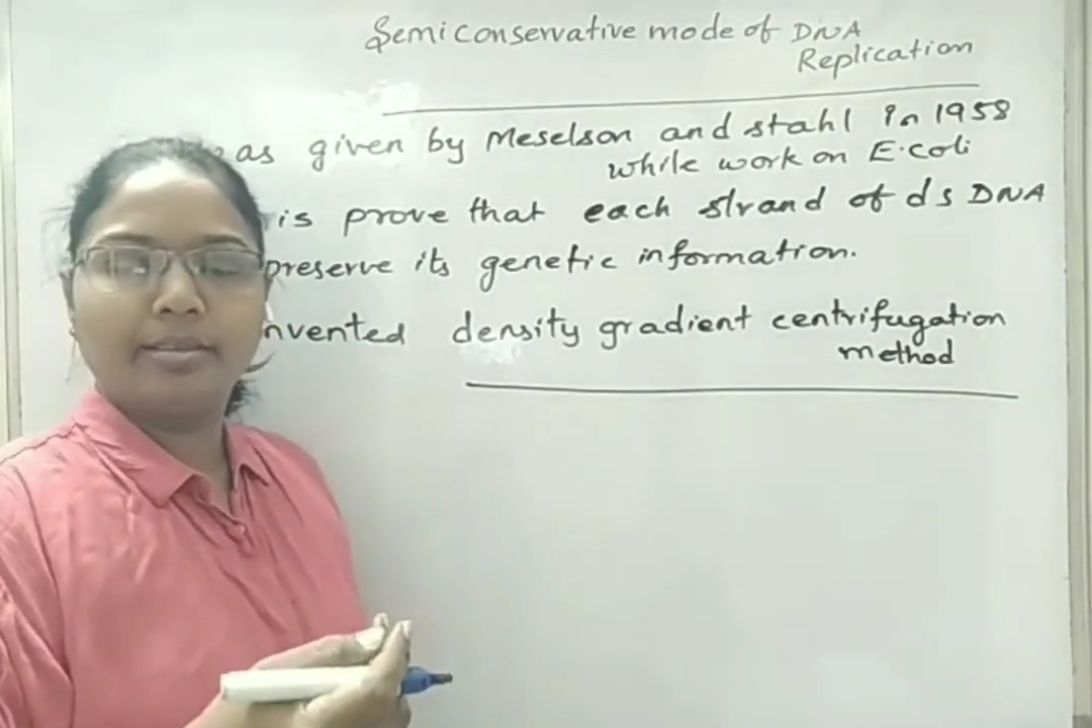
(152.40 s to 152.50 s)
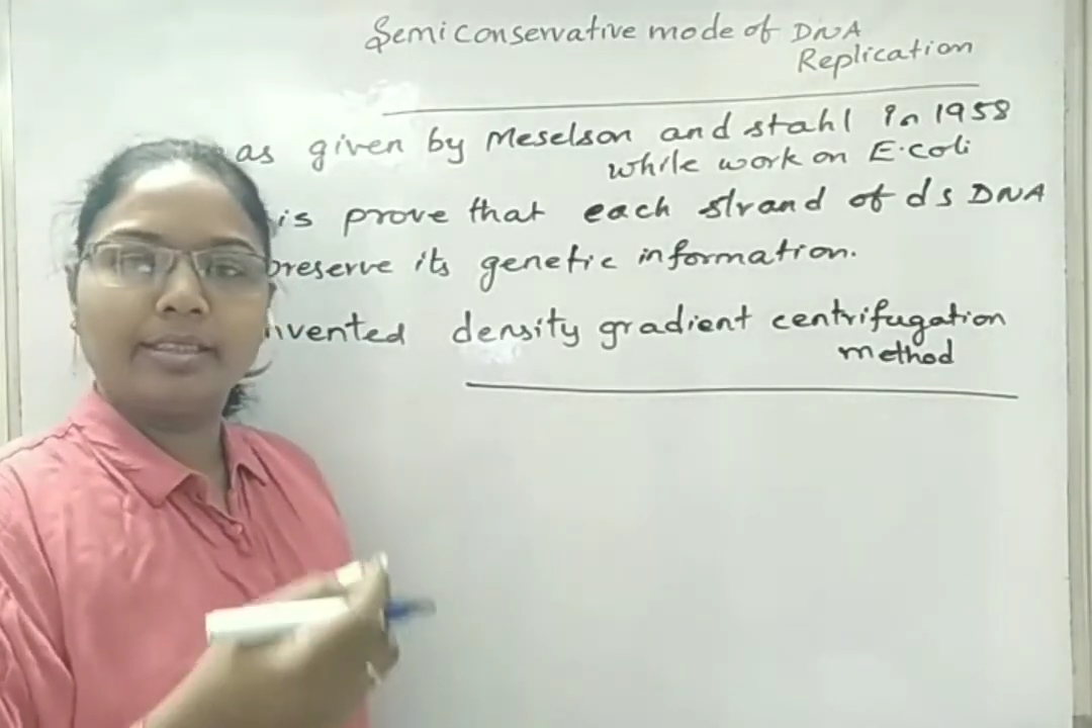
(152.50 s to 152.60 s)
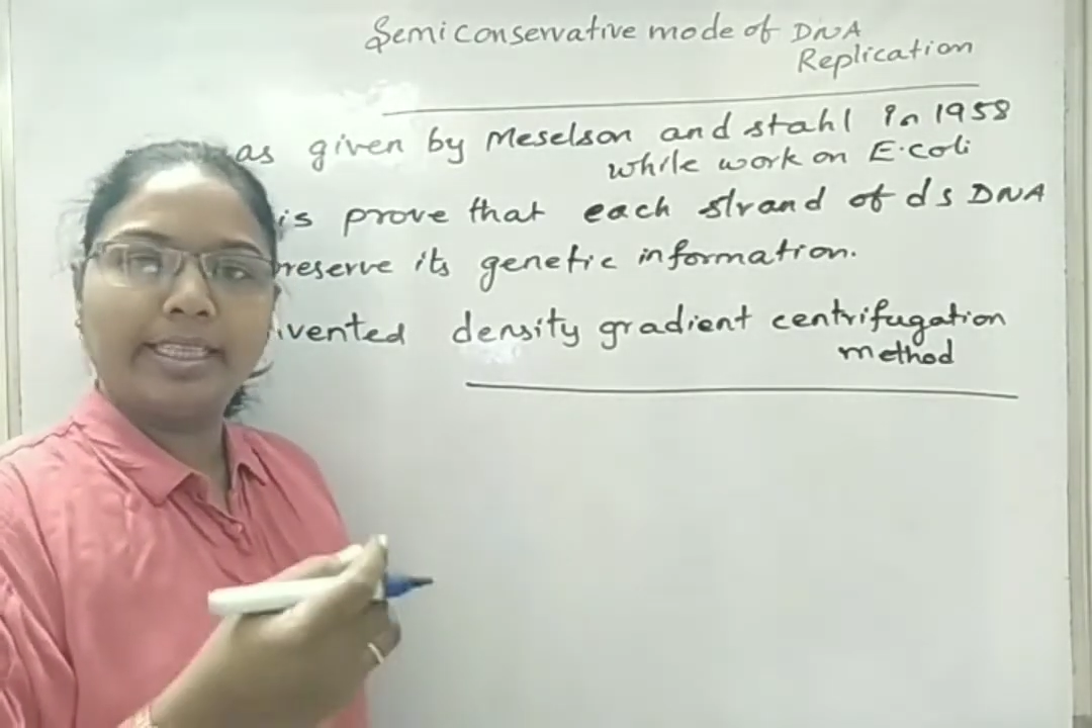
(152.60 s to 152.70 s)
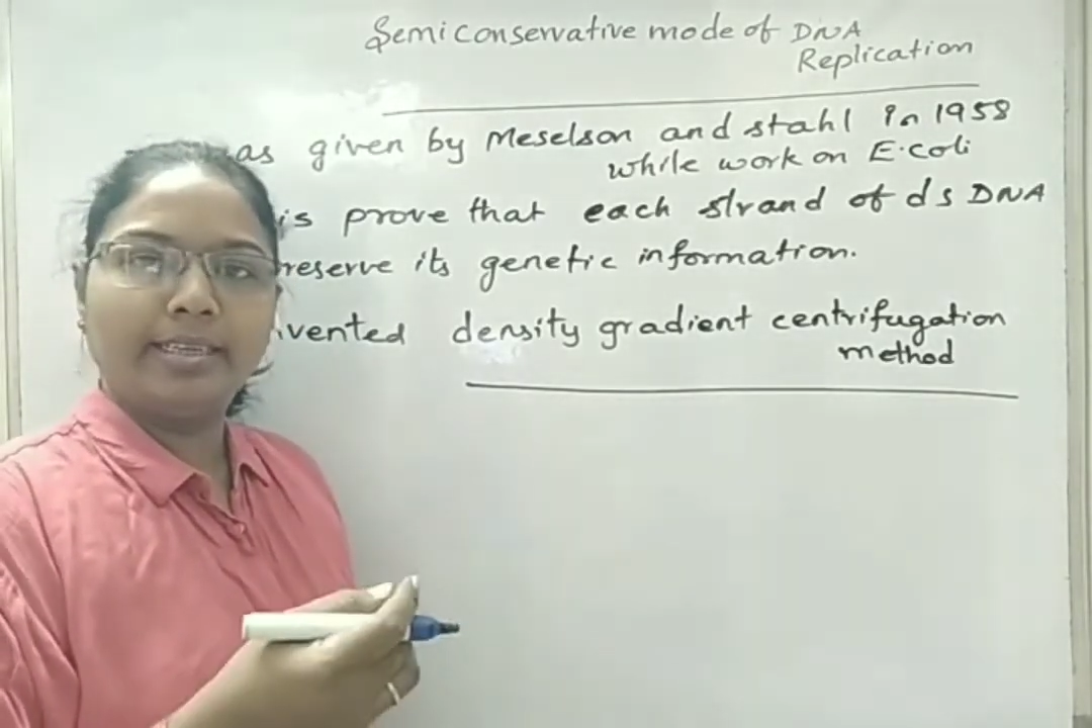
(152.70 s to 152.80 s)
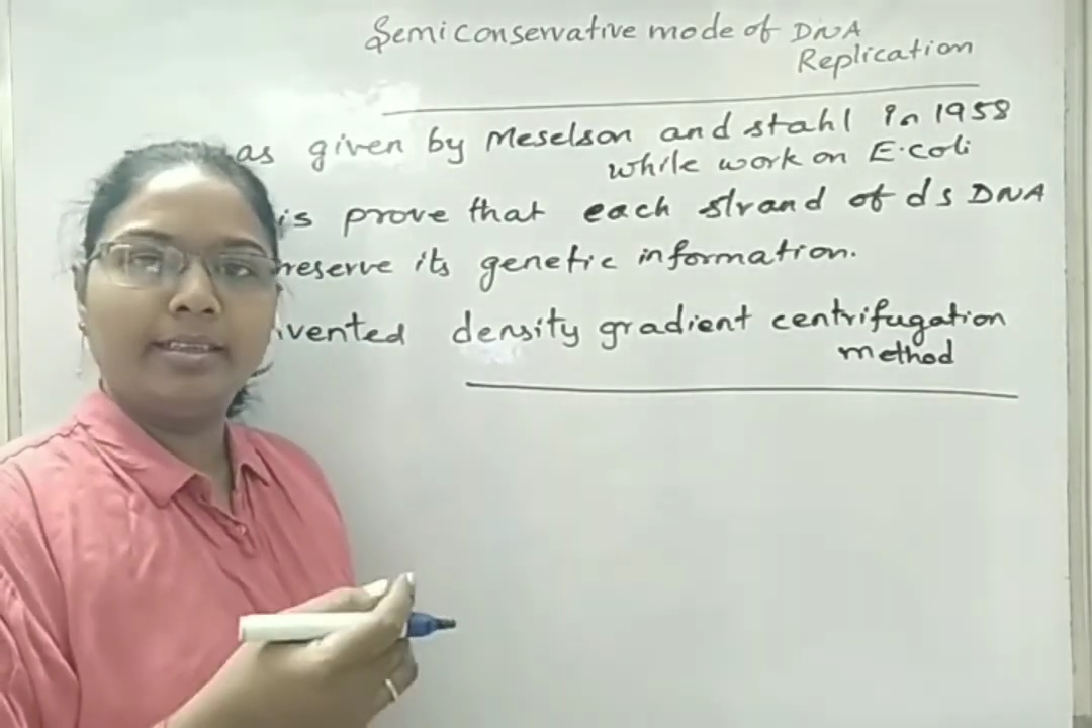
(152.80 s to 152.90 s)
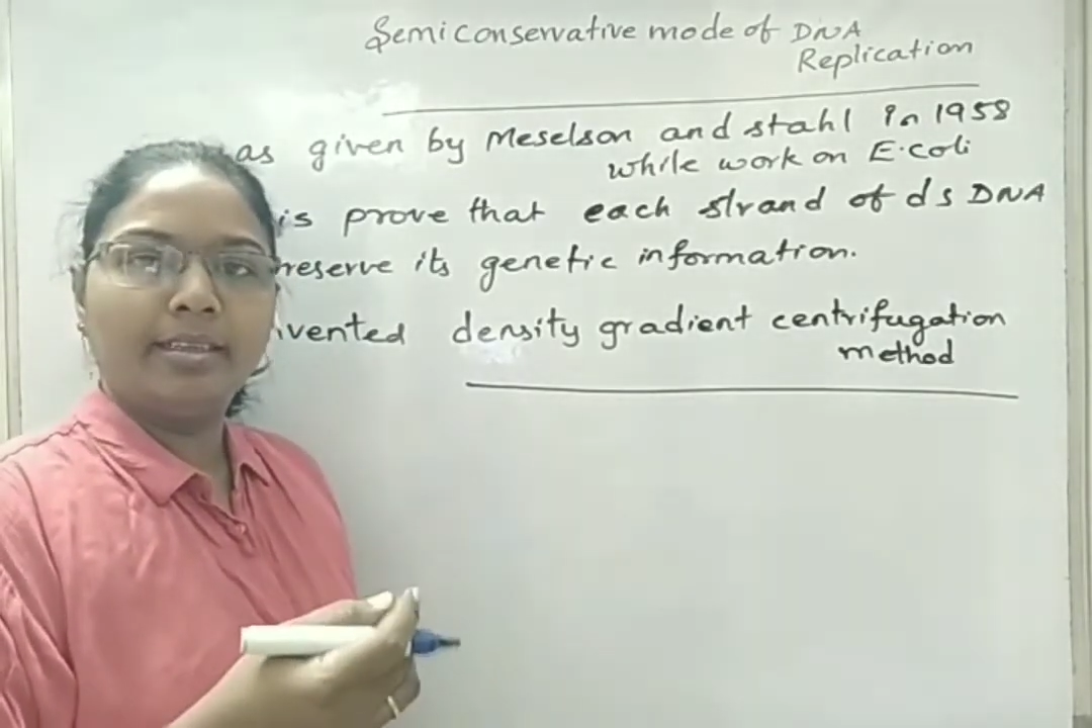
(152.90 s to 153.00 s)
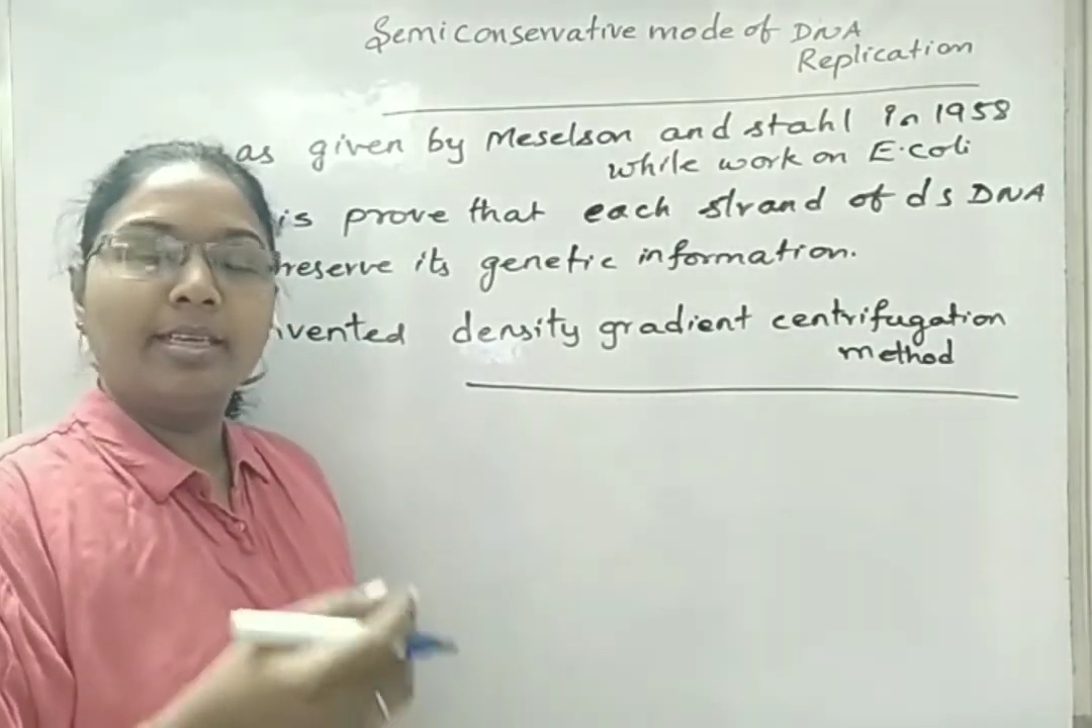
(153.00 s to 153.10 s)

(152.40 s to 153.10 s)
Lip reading: then